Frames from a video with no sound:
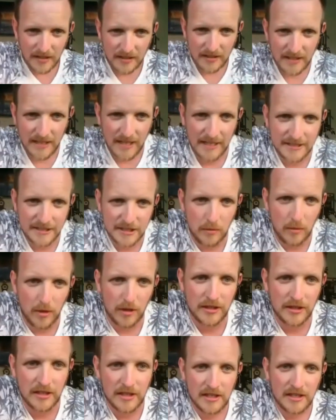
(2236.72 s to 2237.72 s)
That's the
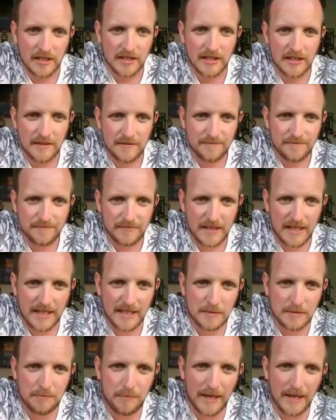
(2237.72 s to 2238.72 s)
one.
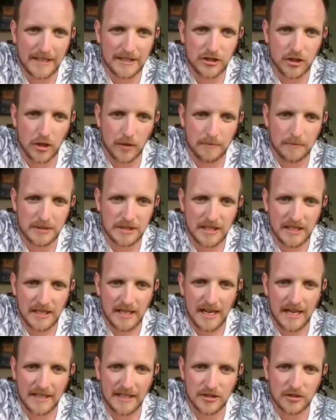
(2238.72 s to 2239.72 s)
Nice big jumps,
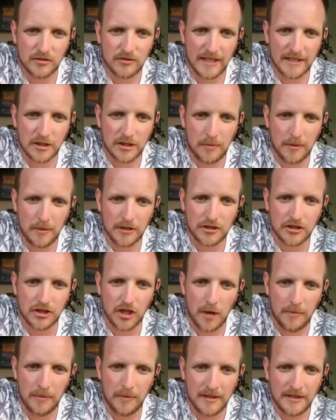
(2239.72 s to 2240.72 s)
hands right up on
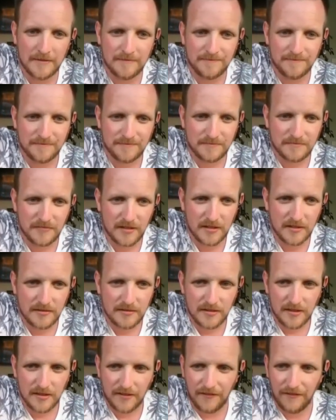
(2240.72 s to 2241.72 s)
top.
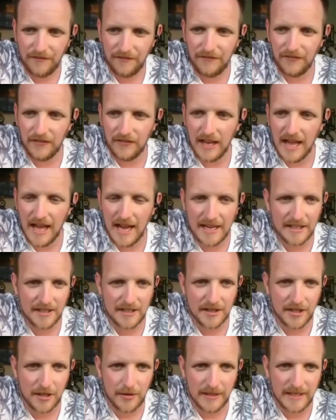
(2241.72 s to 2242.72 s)

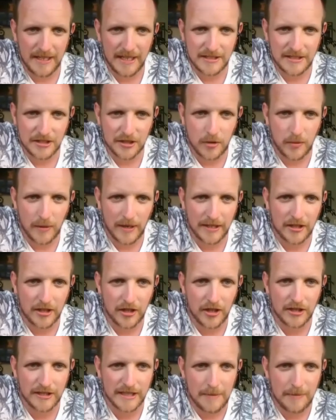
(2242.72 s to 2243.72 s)
Flying through it, nice and quick.
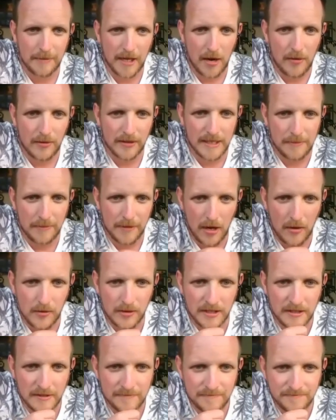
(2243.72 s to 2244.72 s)
Good, keep it going, keep it
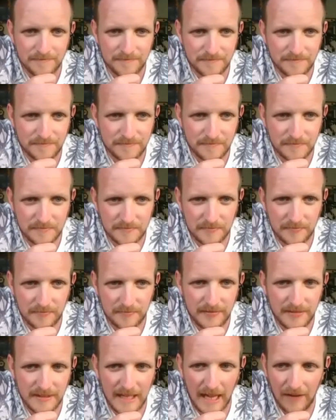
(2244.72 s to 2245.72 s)
going.
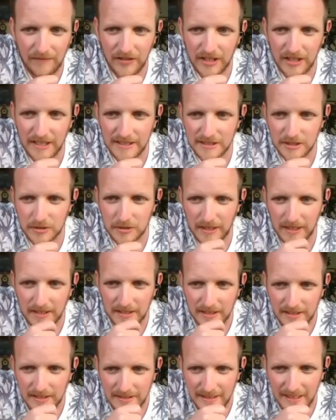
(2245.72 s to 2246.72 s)
Everything into it.
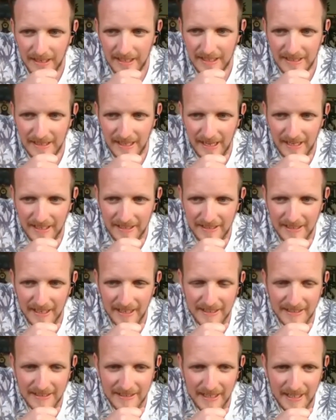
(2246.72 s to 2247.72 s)
Nearly there,
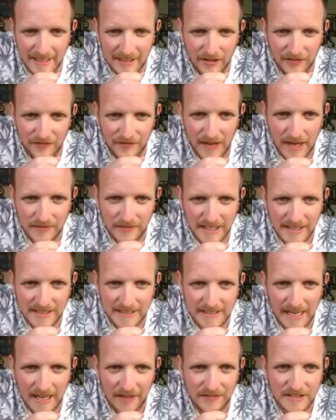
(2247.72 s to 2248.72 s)
nearly there. You got 5
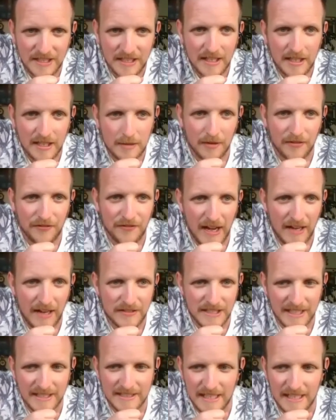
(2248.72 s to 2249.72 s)
seconds left. Come on, 5
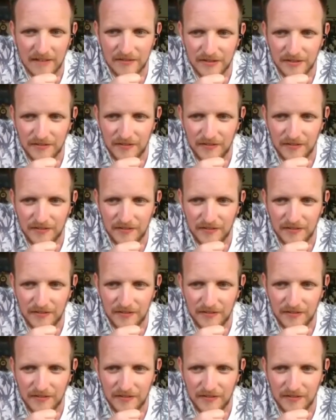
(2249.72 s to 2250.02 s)
seconds left.